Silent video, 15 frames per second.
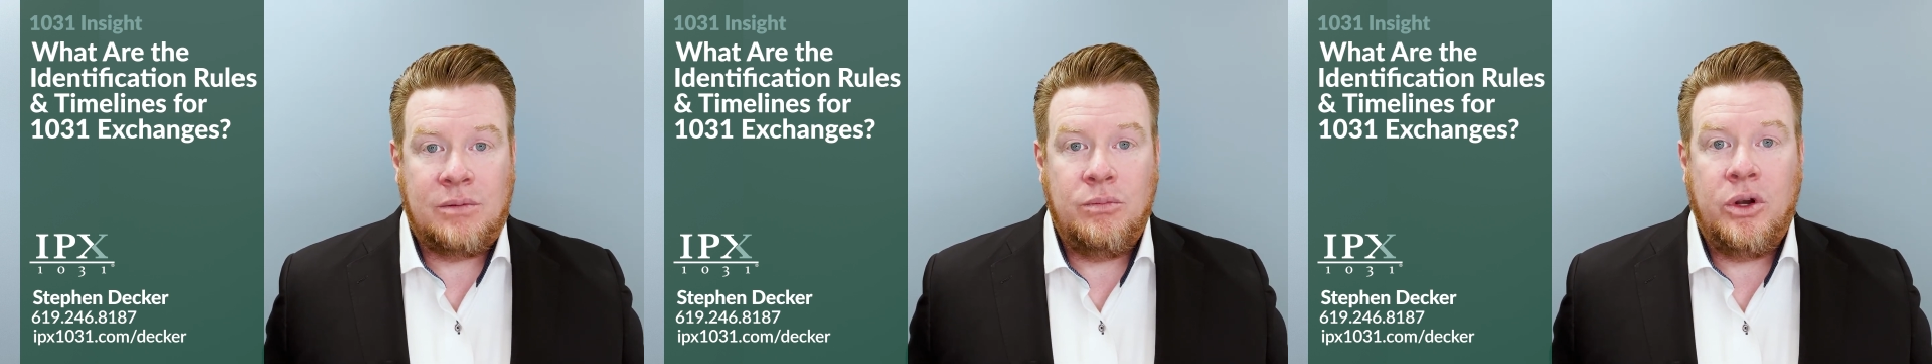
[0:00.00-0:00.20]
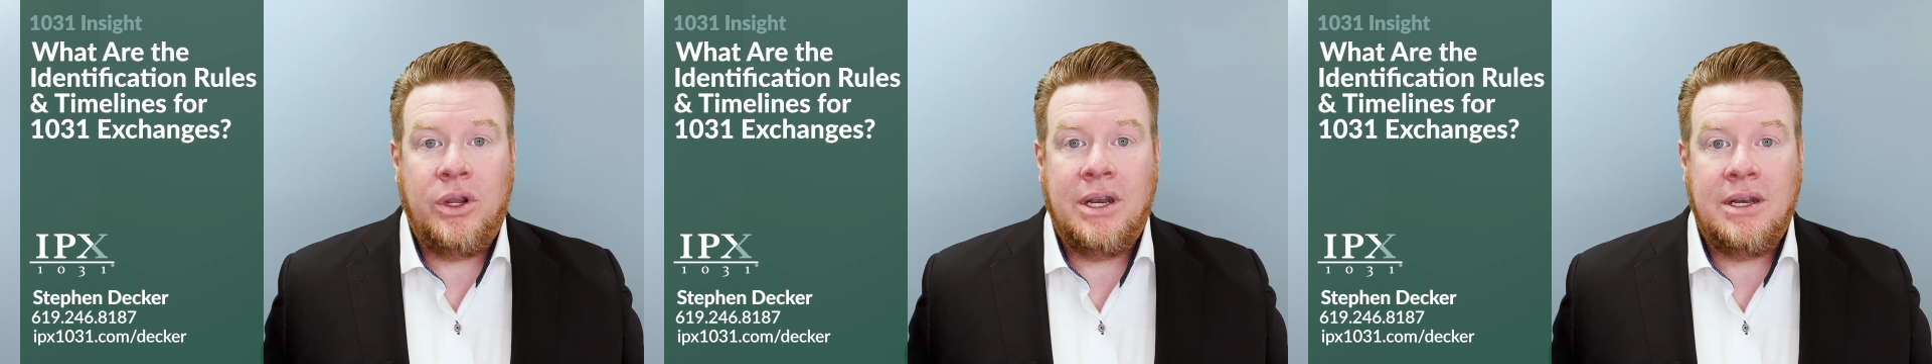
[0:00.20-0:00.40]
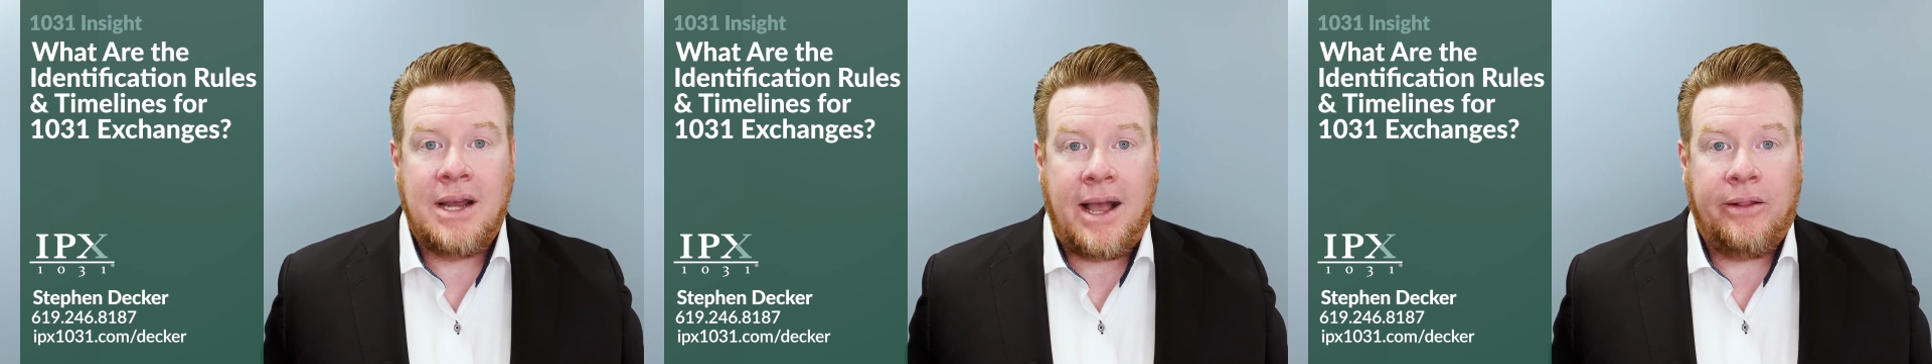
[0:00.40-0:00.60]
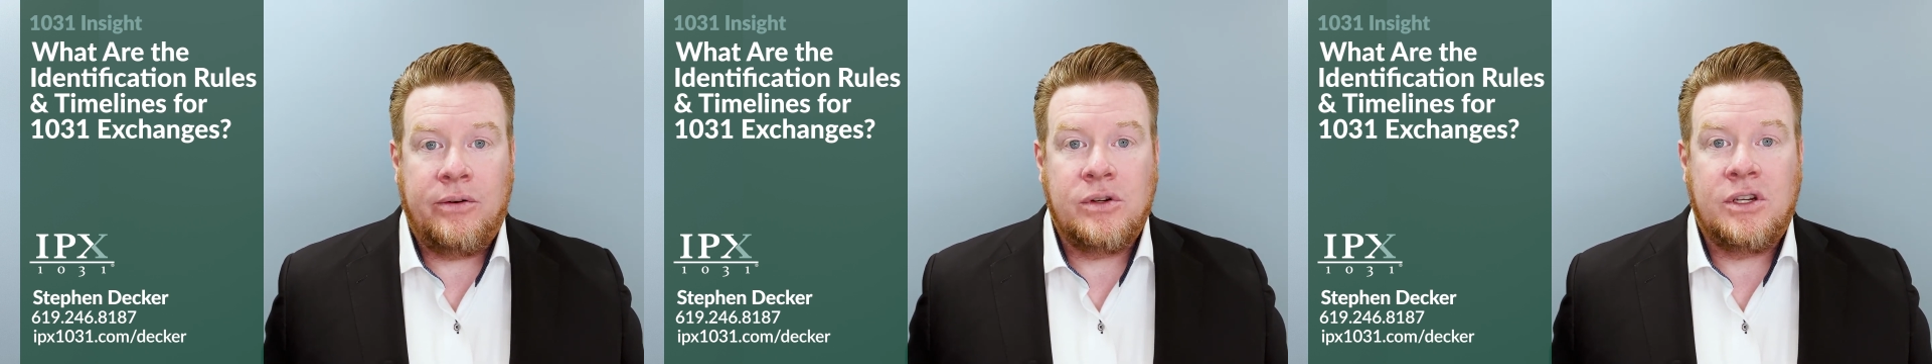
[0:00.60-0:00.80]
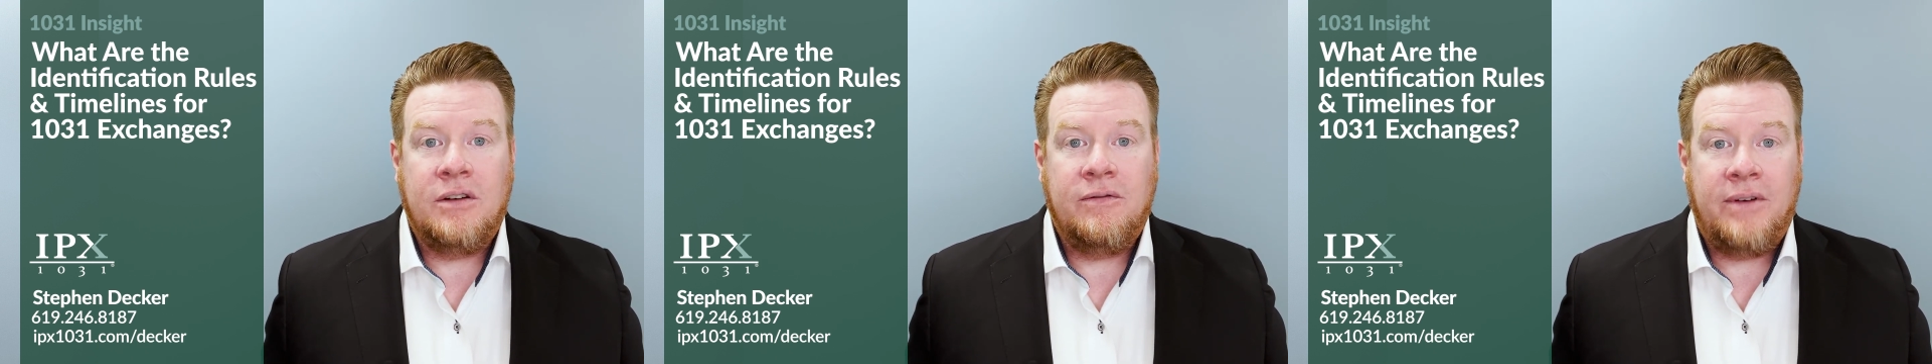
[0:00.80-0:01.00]
million
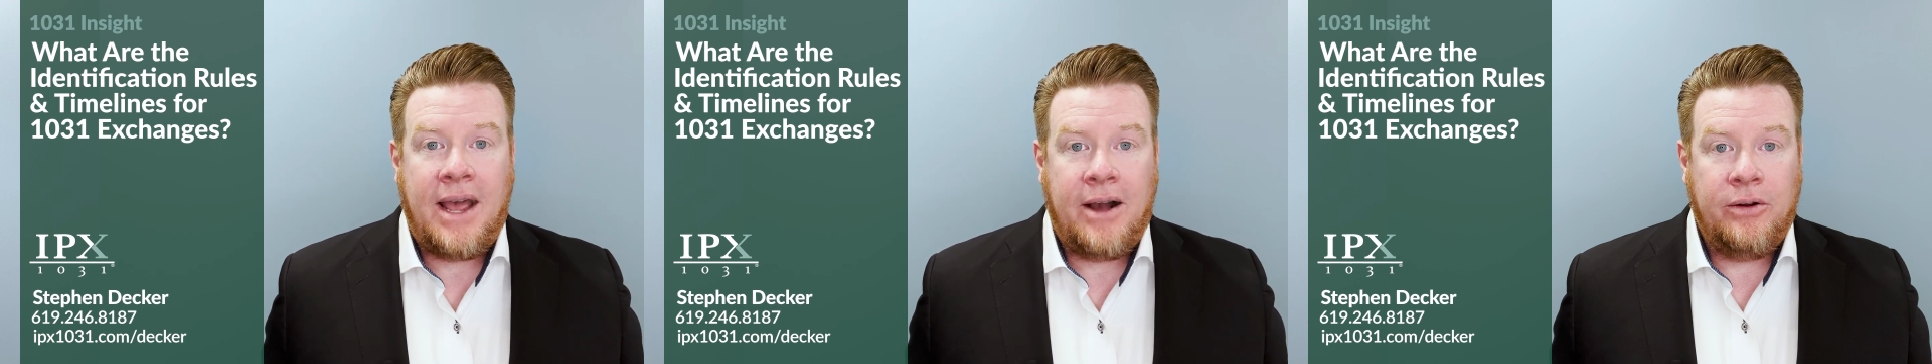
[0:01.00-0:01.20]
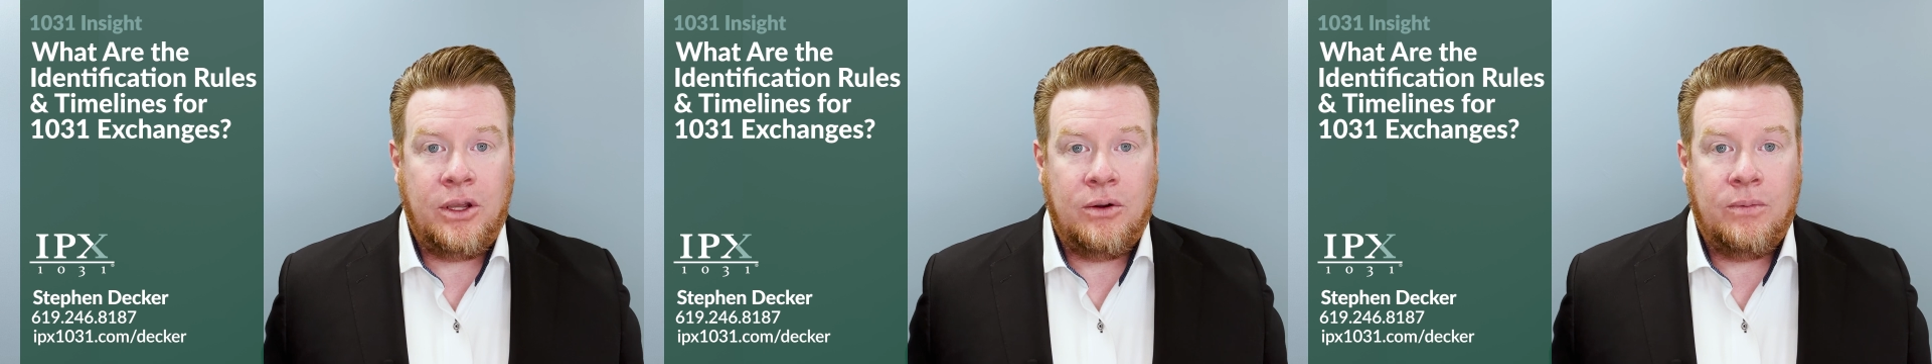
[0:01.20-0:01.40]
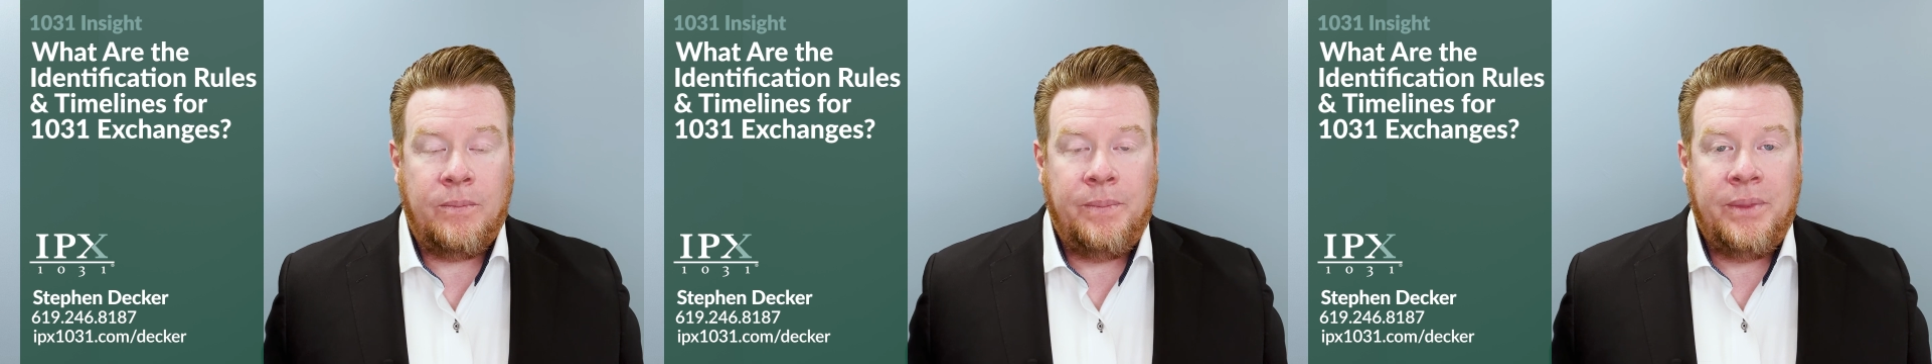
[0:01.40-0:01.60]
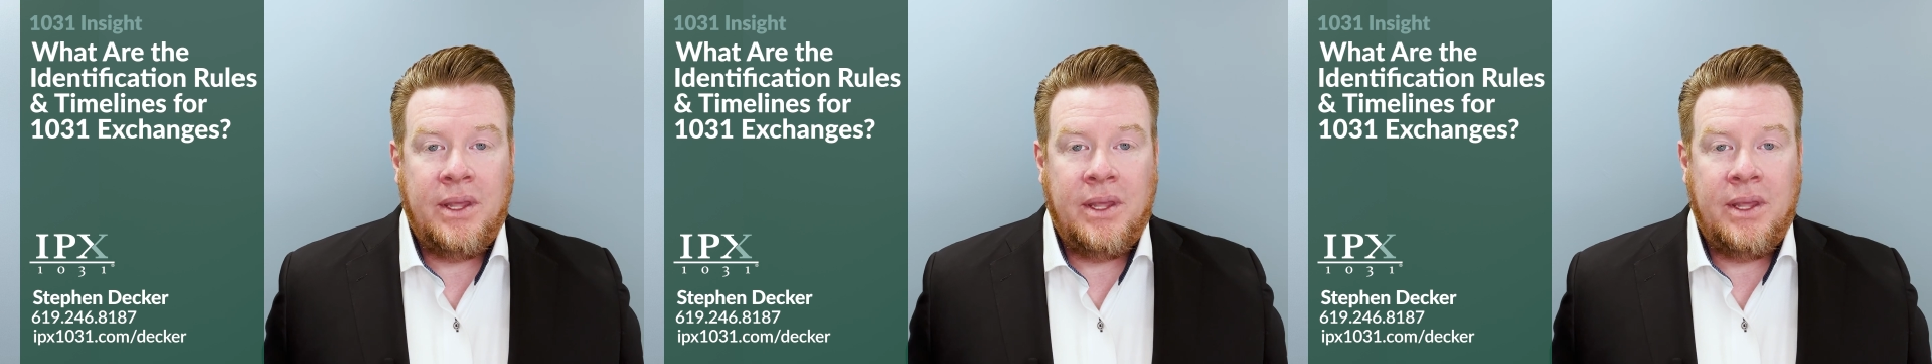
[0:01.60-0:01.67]
in value.